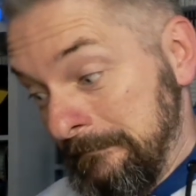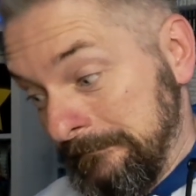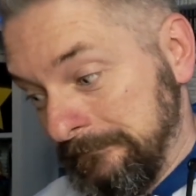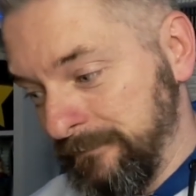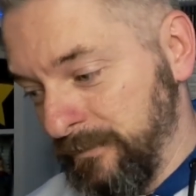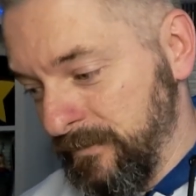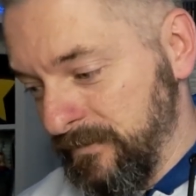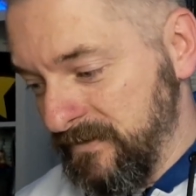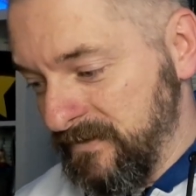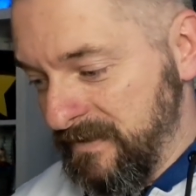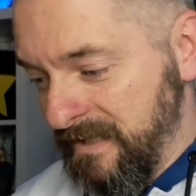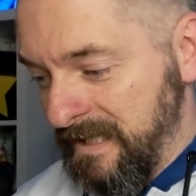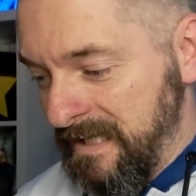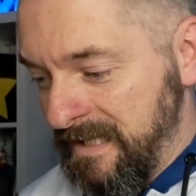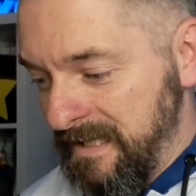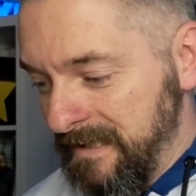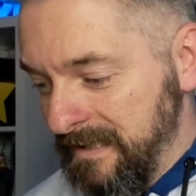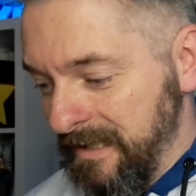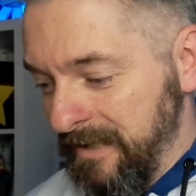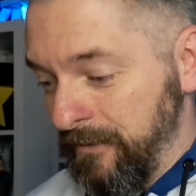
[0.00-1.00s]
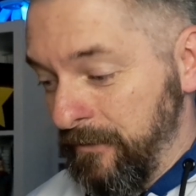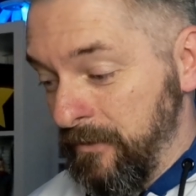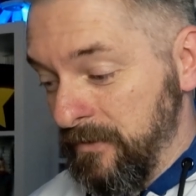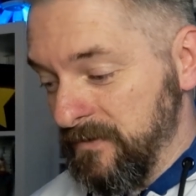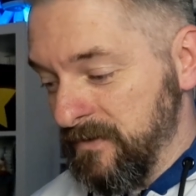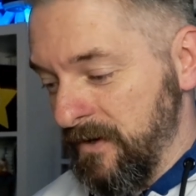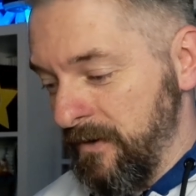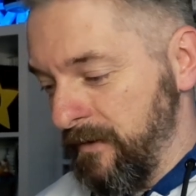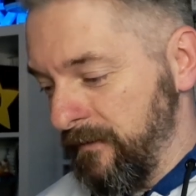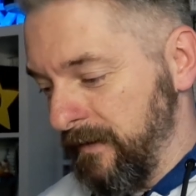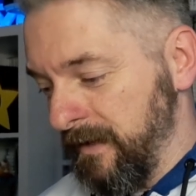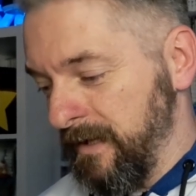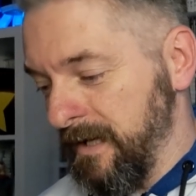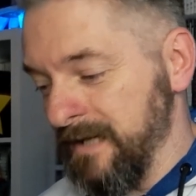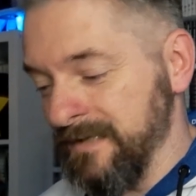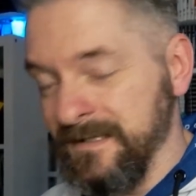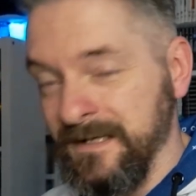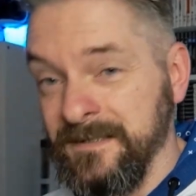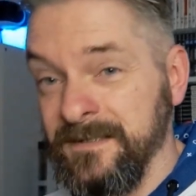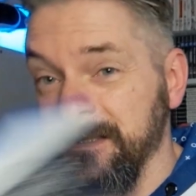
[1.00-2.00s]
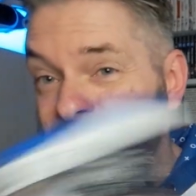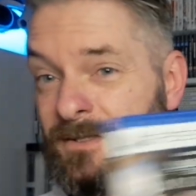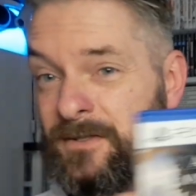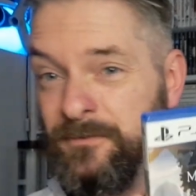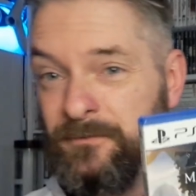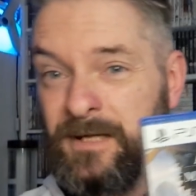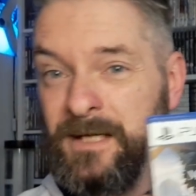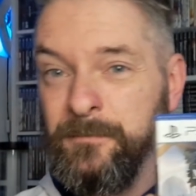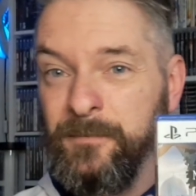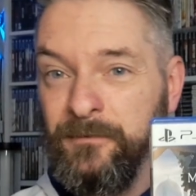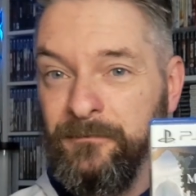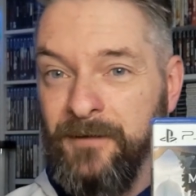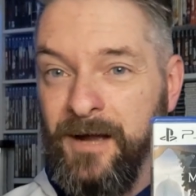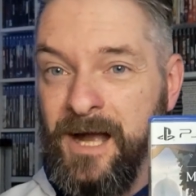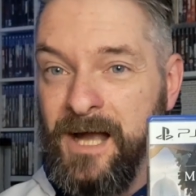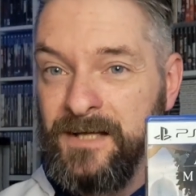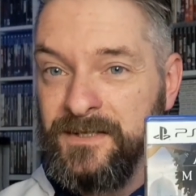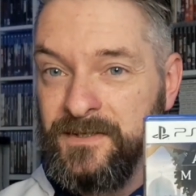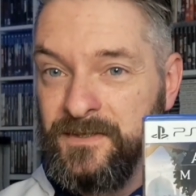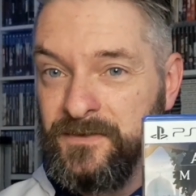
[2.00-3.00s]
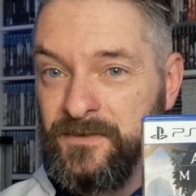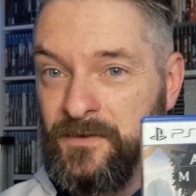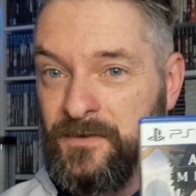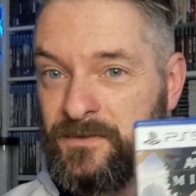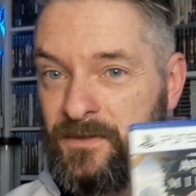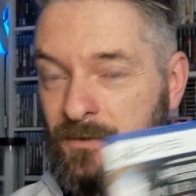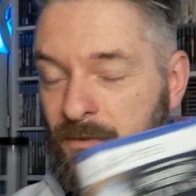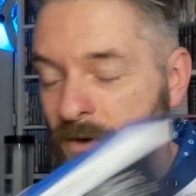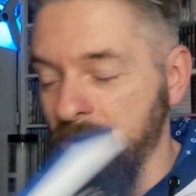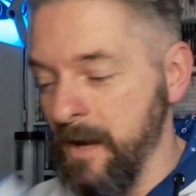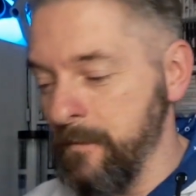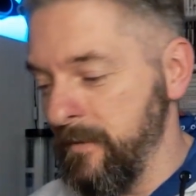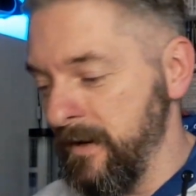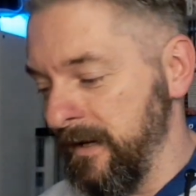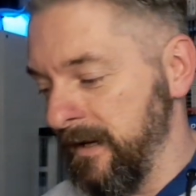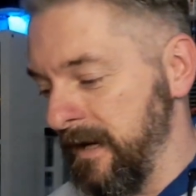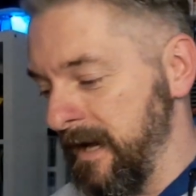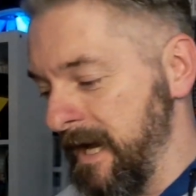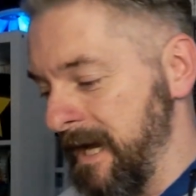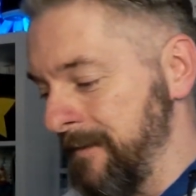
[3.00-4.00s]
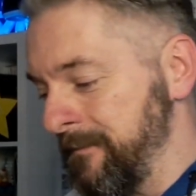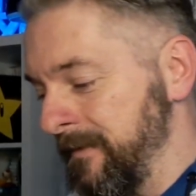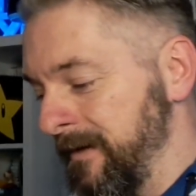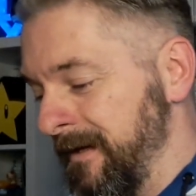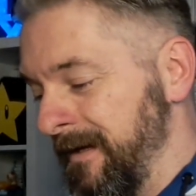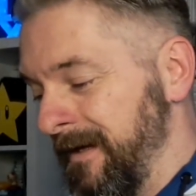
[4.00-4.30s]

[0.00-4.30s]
We'll see. And also I think Assassin's Creed Mirage is also quite a big game.